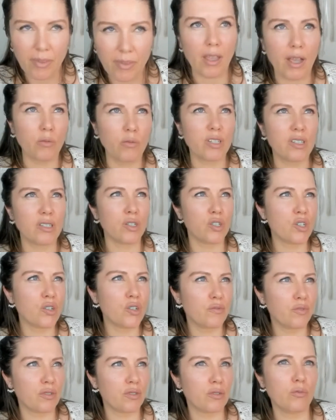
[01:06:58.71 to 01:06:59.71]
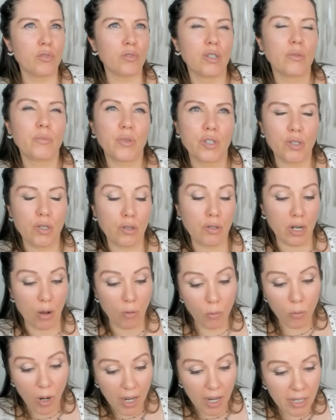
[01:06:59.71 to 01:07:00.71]
I was searching for the word persona.
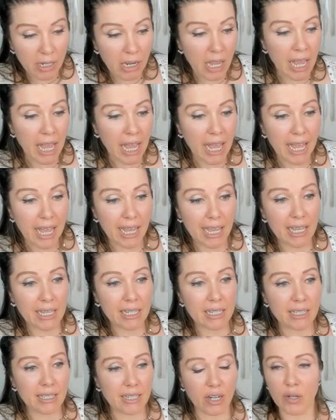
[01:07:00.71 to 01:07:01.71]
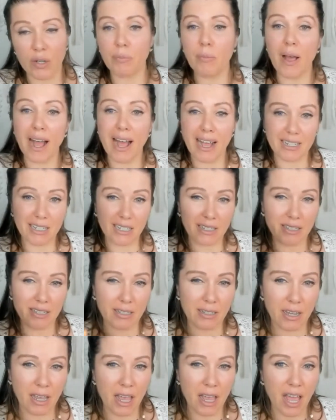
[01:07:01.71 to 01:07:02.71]
One is her past,
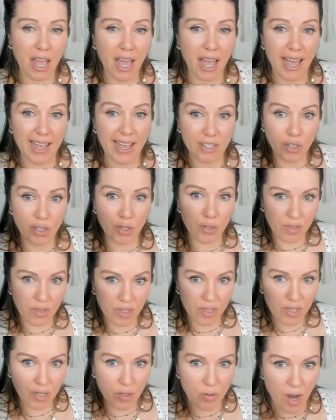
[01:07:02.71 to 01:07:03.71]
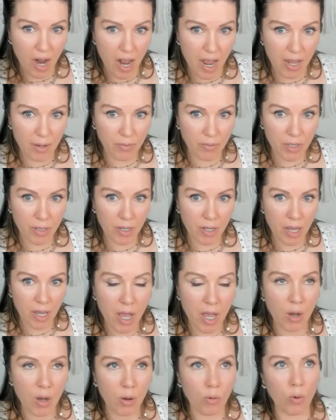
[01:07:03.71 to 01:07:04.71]
as you described,
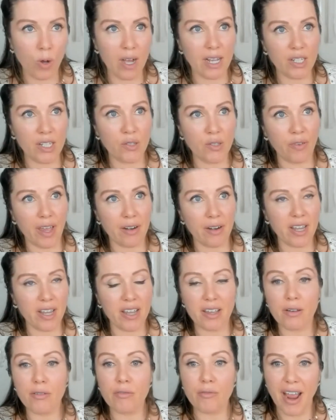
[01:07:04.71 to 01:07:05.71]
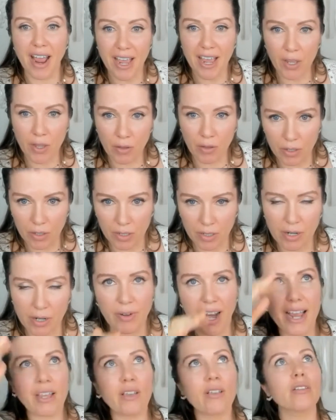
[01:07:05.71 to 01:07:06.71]
was very irregular
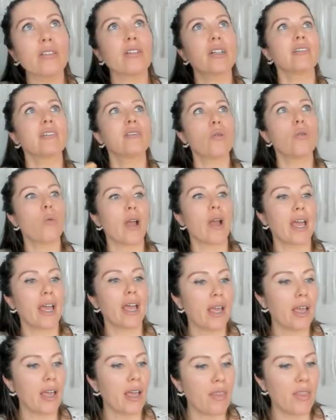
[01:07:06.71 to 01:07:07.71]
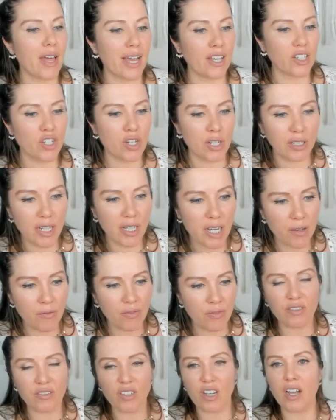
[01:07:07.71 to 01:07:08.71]
in the way that she
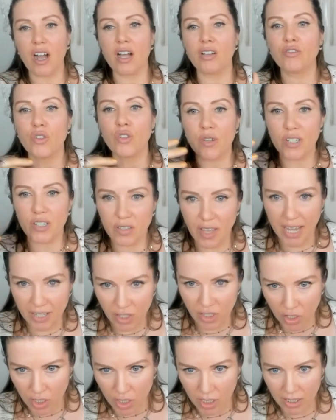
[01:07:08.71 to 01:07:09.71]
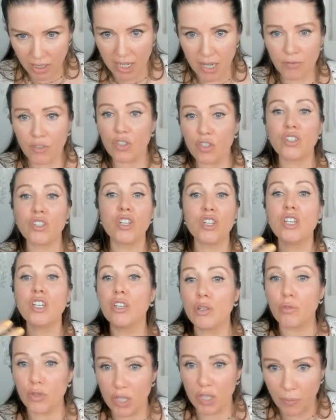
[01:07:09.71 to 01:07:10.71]
lived, in the countries that she lived. She
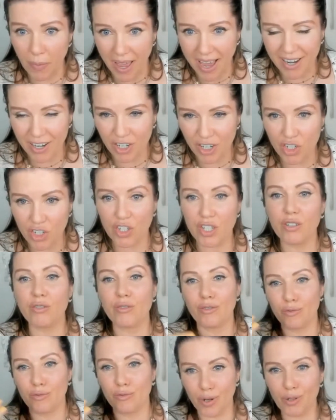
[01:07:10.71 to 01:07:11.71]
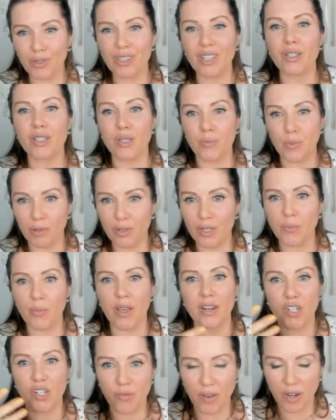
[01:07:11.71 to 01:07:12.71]
knew Spanish. She wrote and spoke
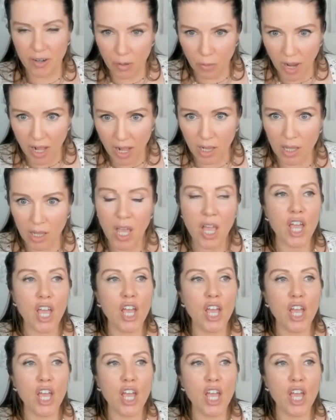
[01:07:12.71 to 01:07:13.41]
Spanish very well.